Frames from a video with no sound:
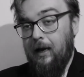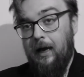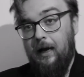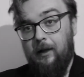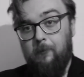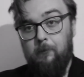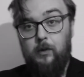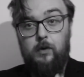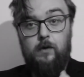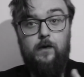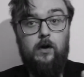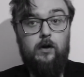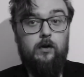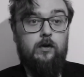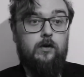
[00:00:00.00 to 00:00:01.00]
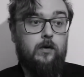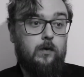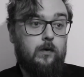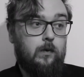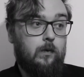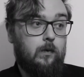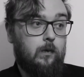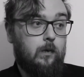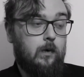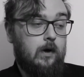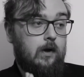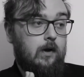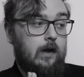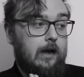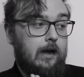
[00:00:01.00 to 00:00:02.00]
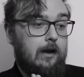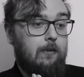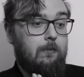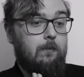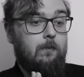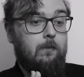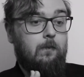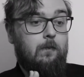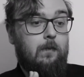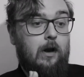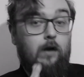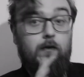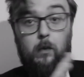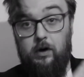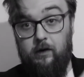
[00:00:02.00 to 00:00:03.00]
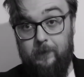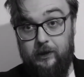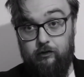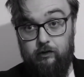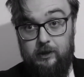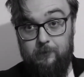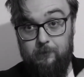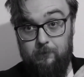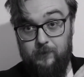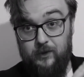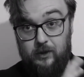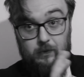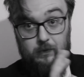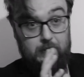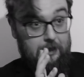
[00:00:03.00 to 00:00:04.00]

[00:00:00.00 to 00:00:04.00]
I'll move on to another one of my dreams,